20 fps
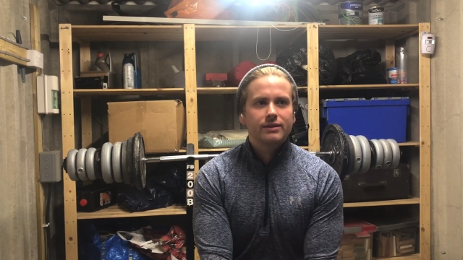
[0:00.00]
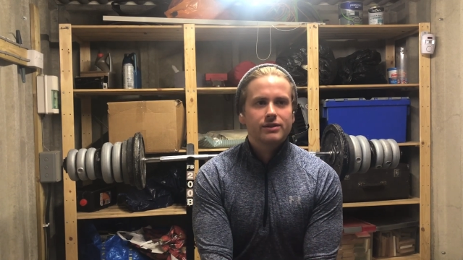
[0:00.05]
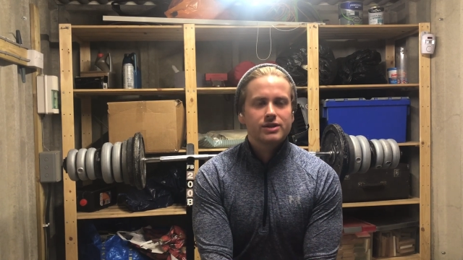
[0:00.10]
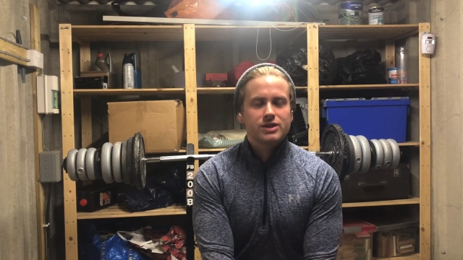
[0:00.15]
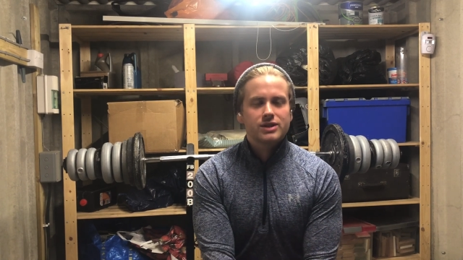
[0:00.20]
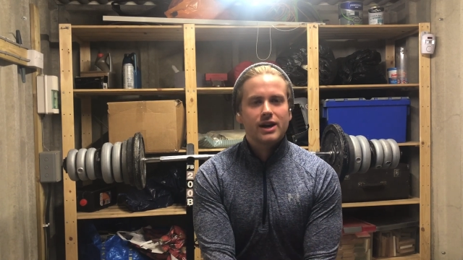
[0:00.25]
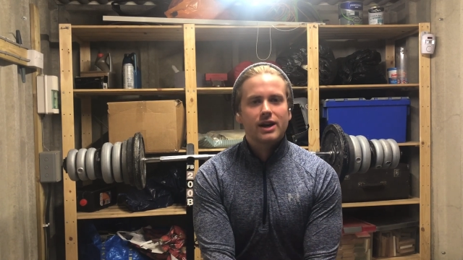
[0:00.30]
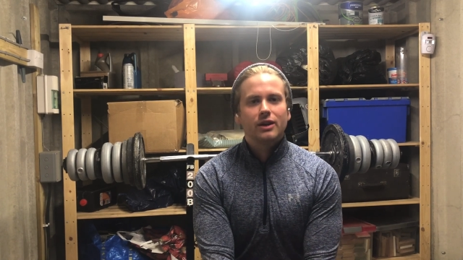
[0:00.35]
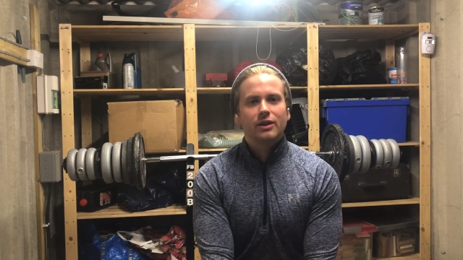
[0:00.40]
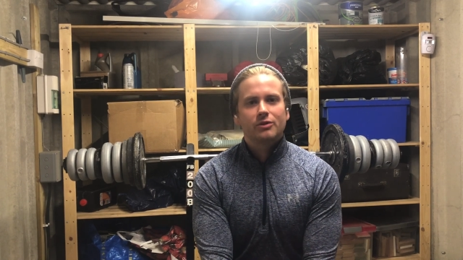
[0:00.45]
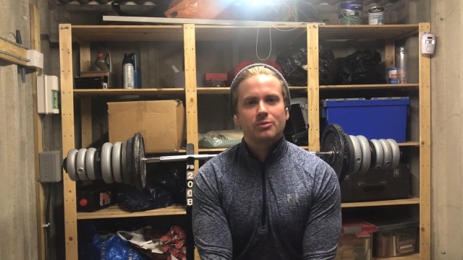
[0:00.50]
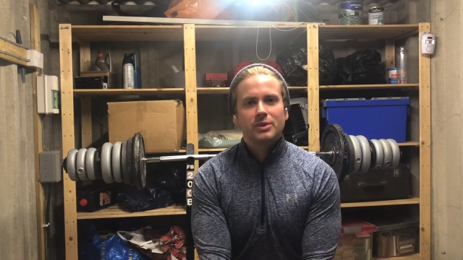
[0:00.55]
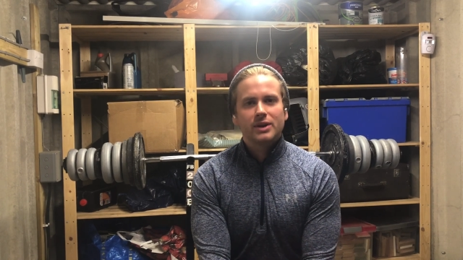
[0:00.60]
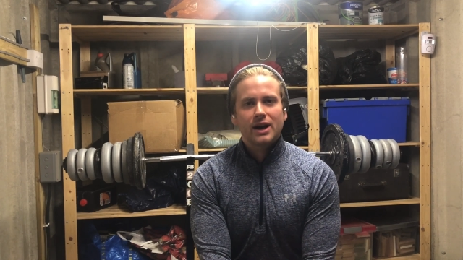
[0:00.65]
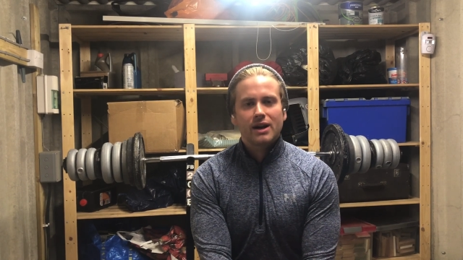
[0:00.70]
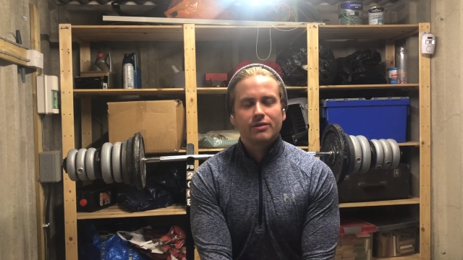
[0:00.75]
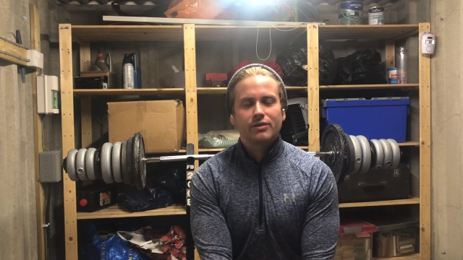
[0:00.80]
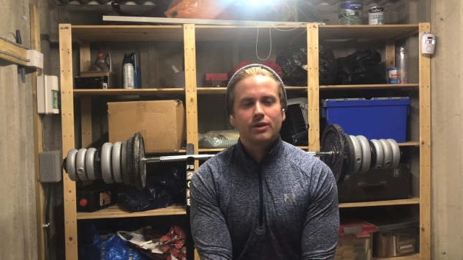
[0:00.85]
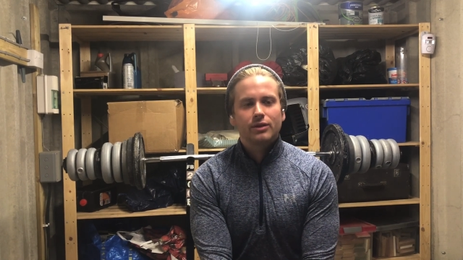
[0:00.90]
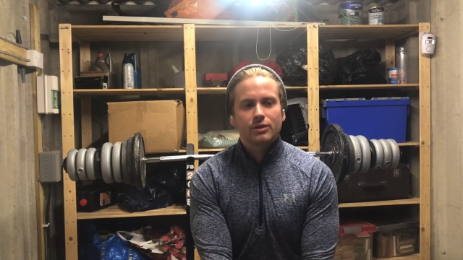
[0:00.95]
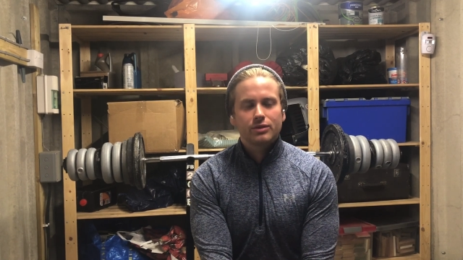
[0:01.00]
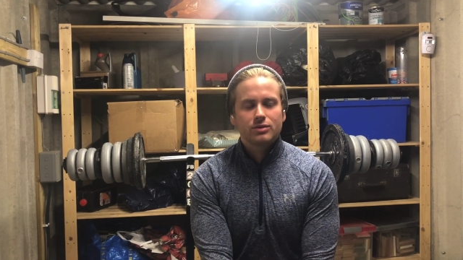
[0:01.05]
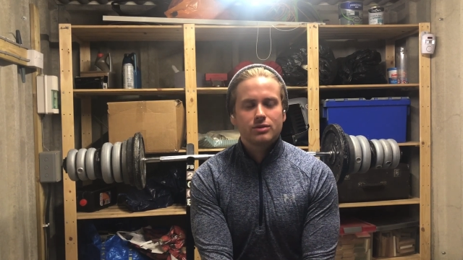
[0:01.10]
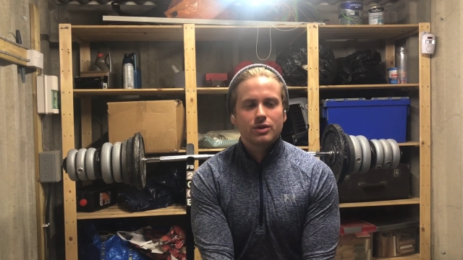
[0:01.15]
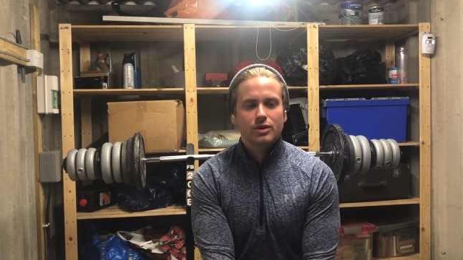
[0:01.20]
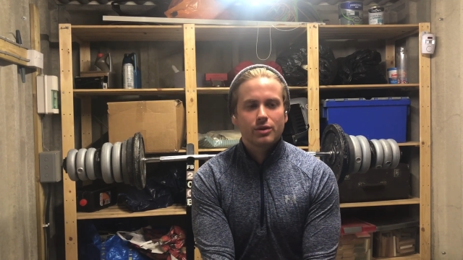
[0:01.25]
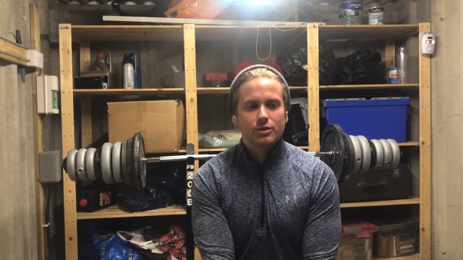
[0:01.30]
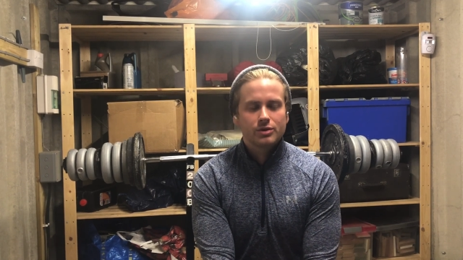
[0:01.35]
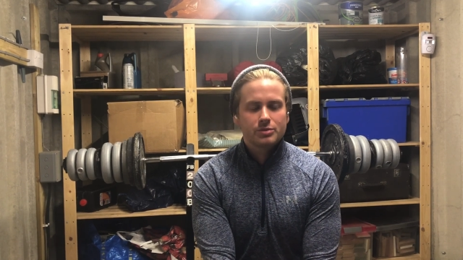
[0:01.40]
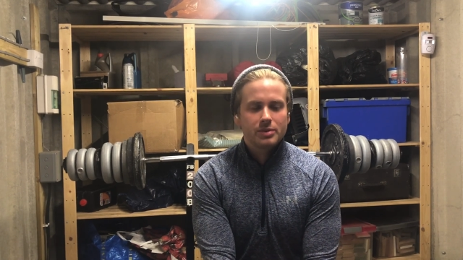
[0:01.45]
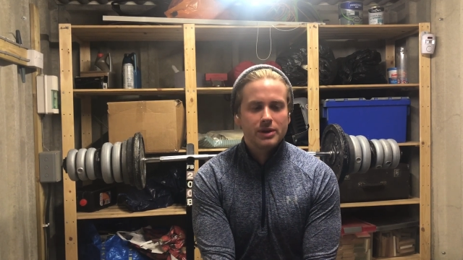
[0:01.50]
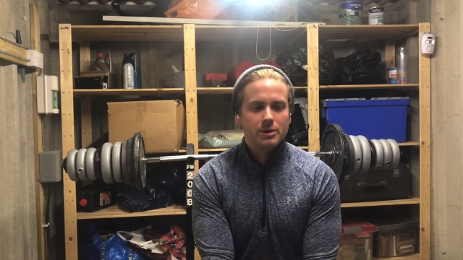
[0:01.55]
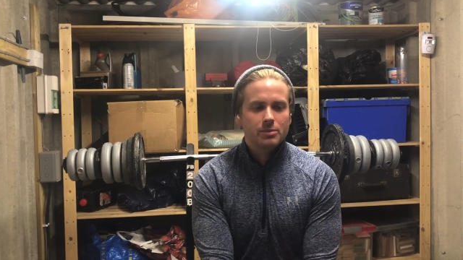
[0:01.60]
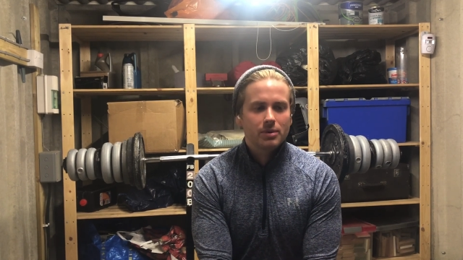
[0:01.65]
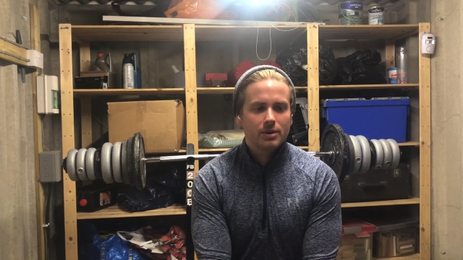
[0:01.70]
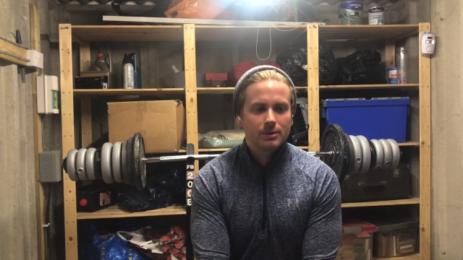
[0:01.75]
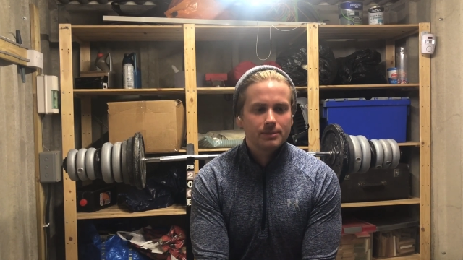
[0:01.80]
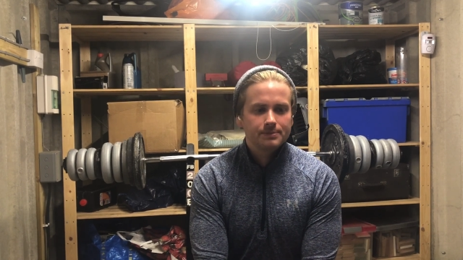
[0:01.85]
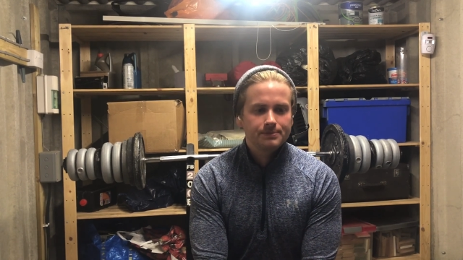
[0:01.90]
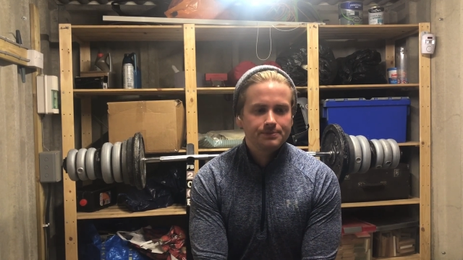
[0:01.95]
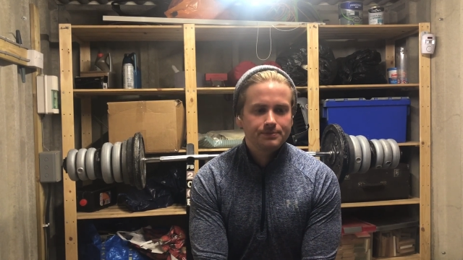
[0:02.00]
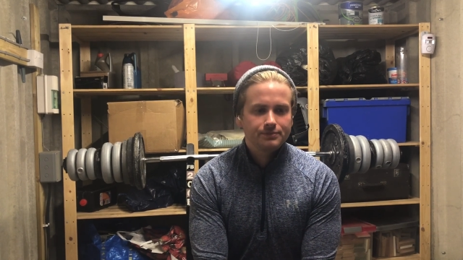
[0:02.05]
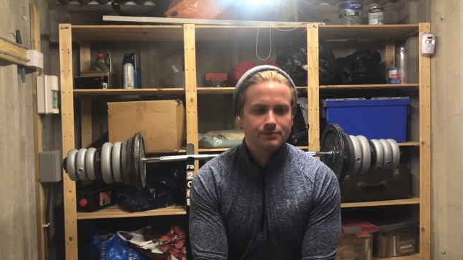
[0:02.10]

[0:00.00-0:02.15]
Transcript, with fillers: the sale of modafinil to those people.